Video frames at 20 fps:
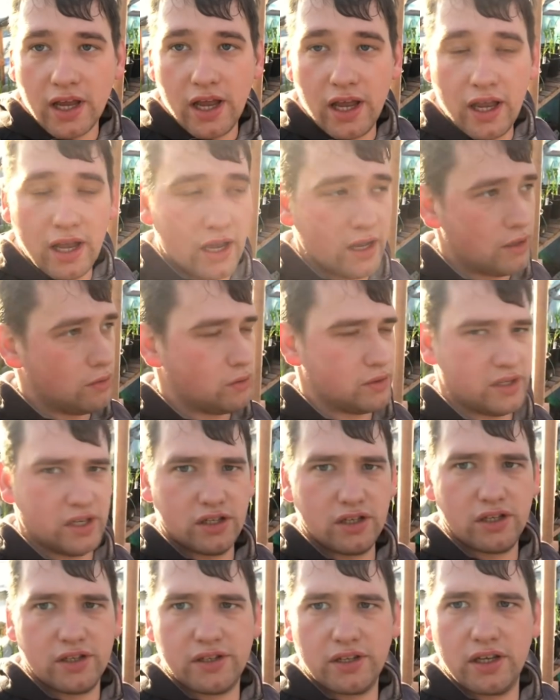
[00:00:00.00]
uh, what
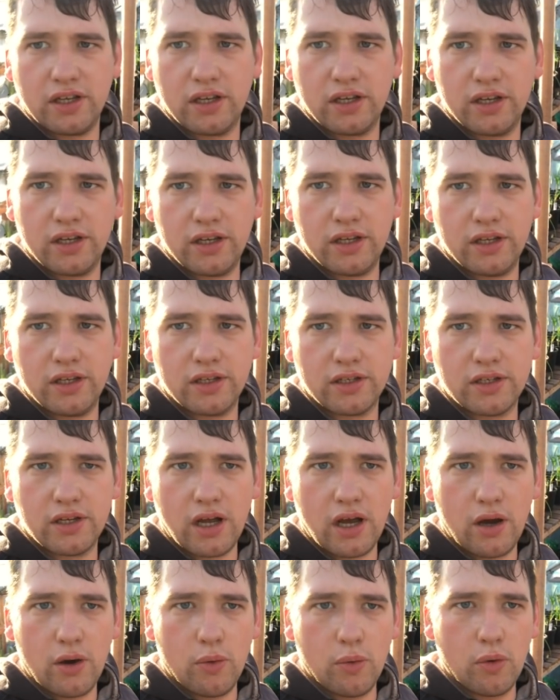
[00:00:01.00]
is it? It is
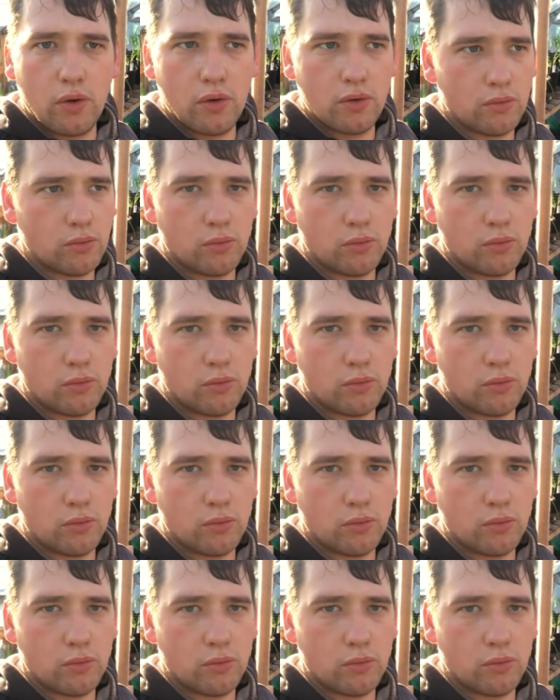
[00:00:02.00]
now